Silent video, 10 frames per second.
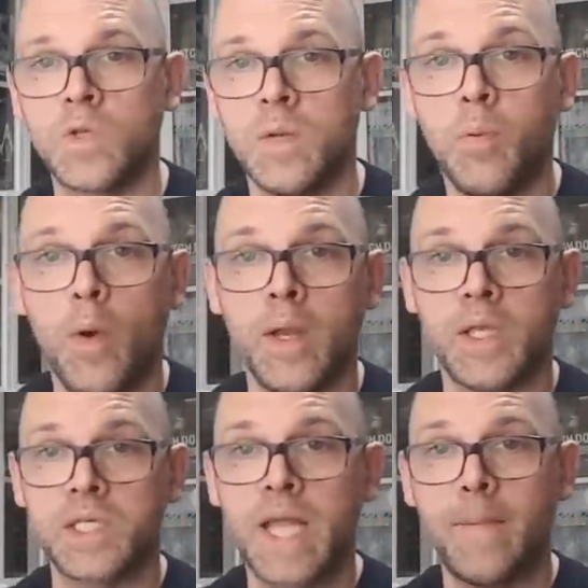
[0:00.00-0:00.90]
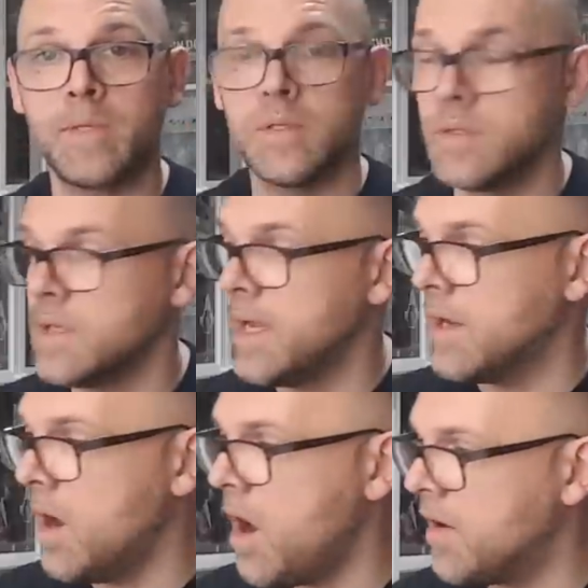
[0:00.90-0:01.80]
to the point I snapped it
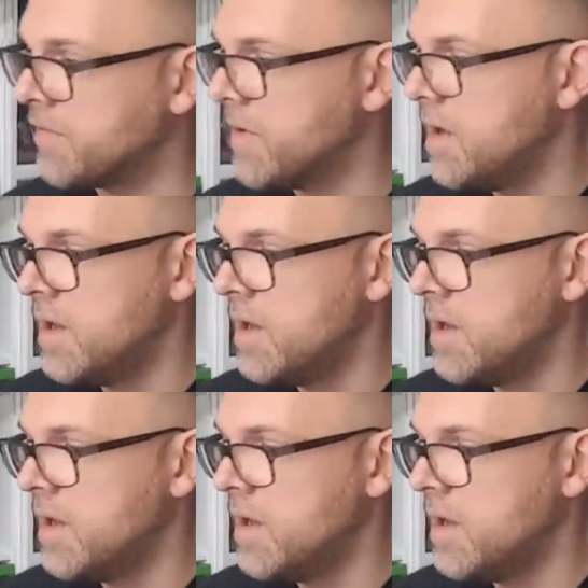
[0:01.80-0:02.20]
in half.